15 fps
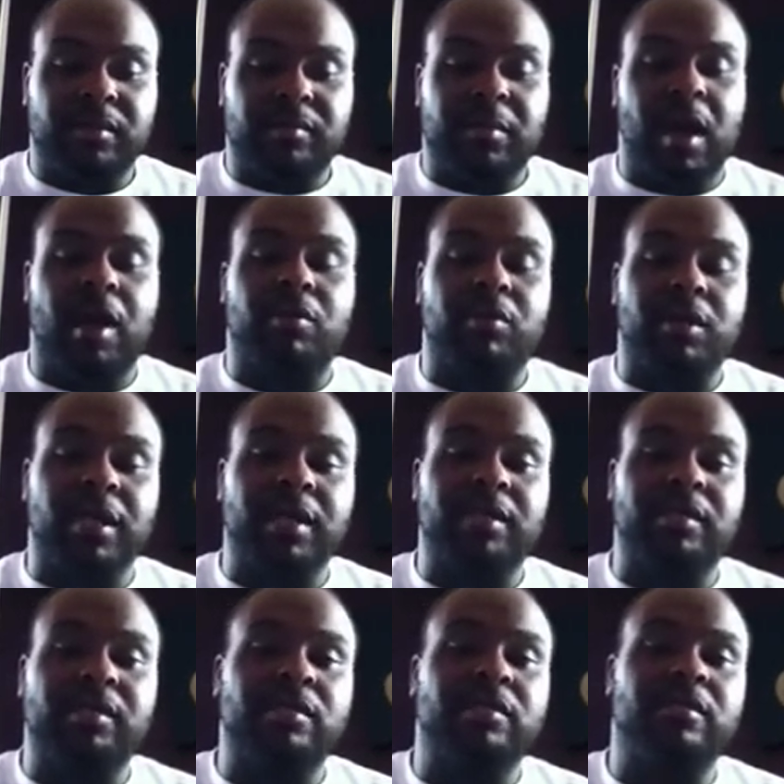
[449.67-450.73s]
aqua
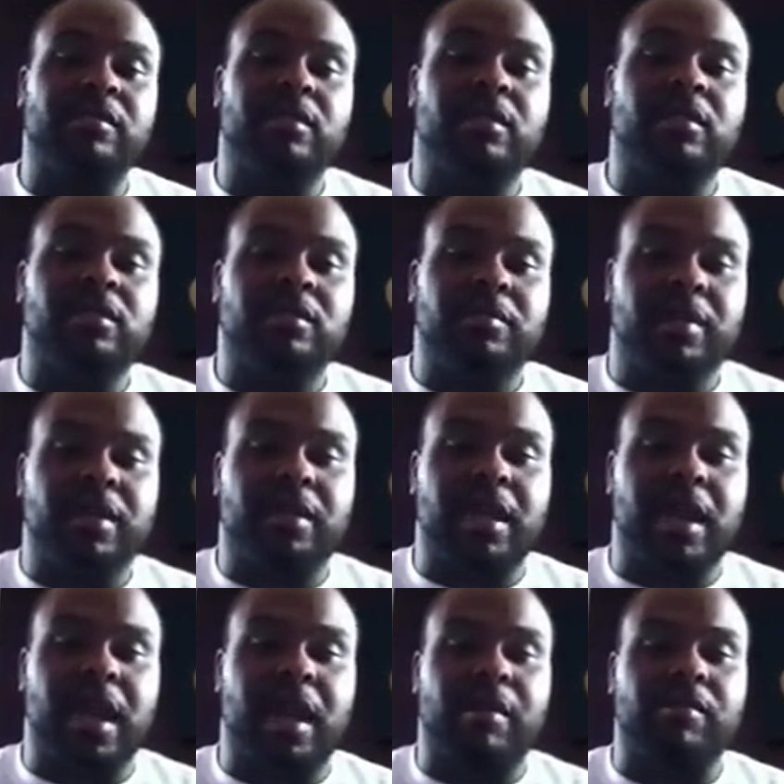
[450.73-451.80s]
laces to make
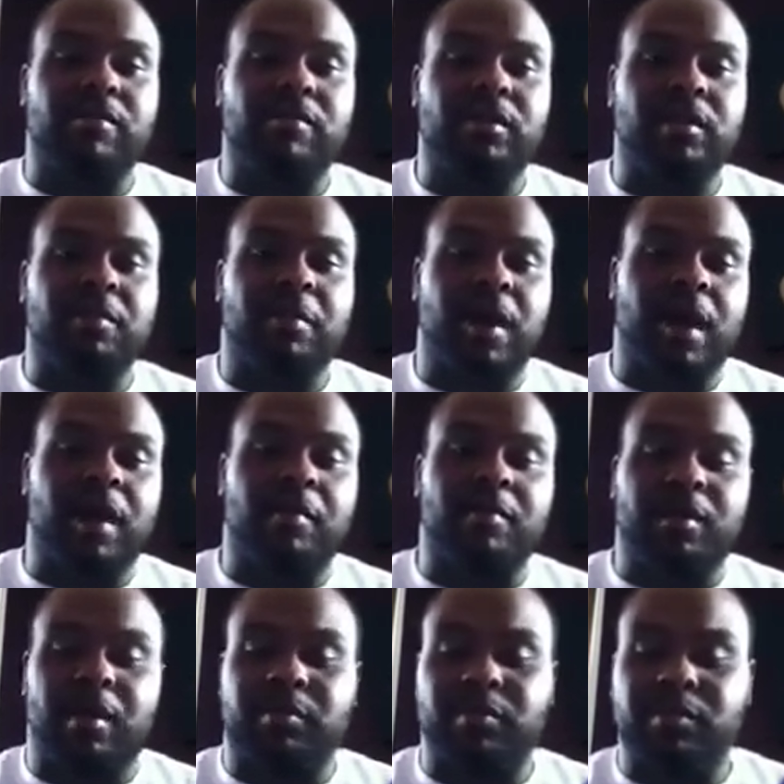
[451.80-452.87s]
that aqua really pop.
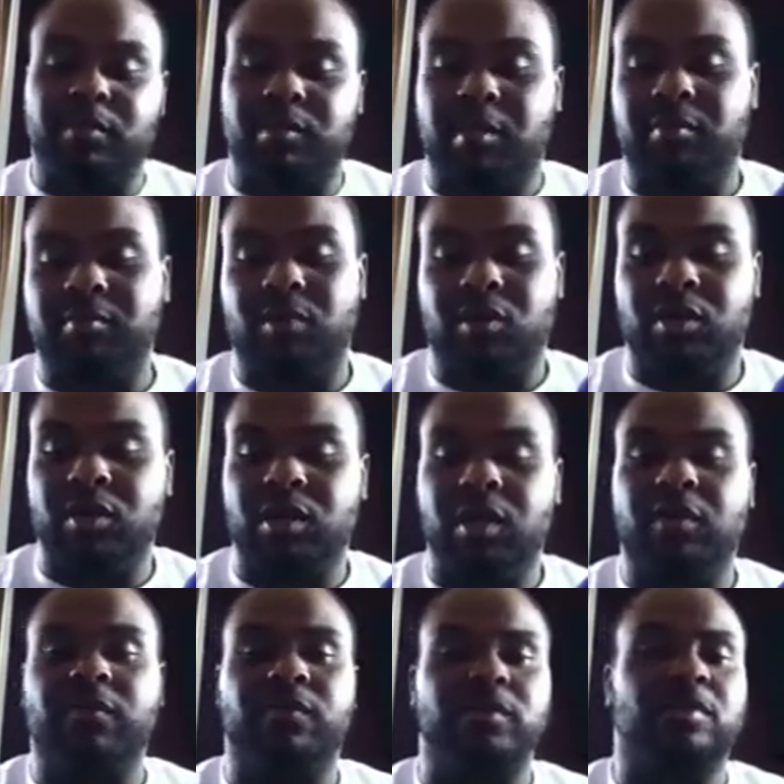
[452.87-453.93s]
So I'm on the
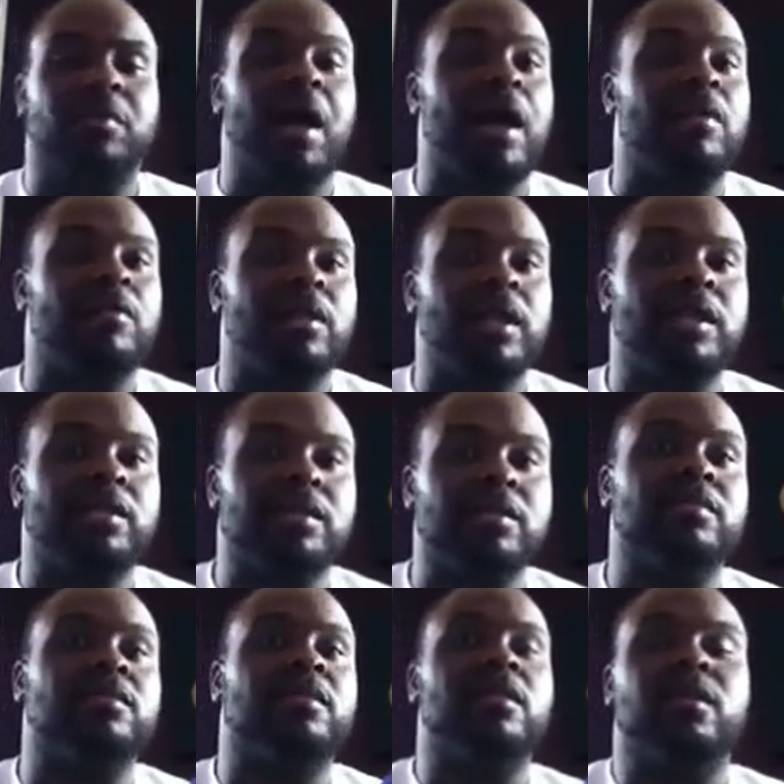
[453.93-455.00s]
look for some aqua
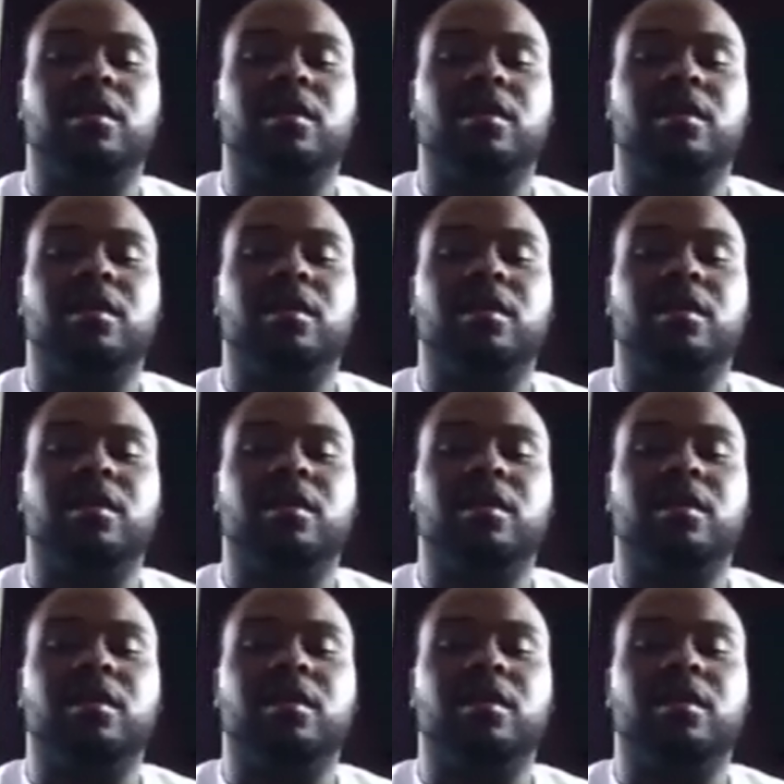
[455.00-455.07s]
laces.